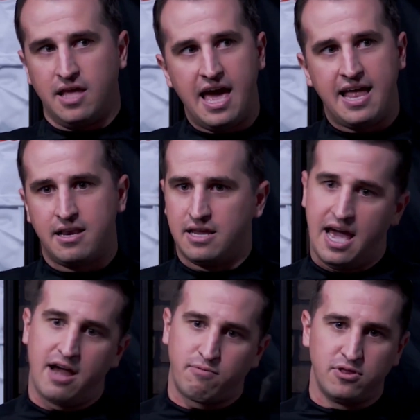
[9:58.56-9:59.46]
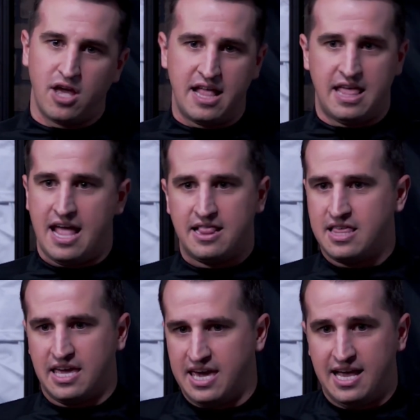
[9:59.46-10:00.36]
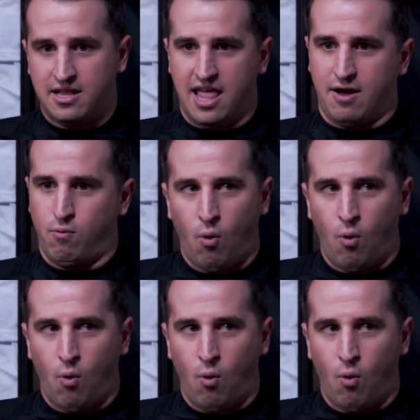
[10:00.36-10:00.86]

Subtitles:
And yeah, and the kid like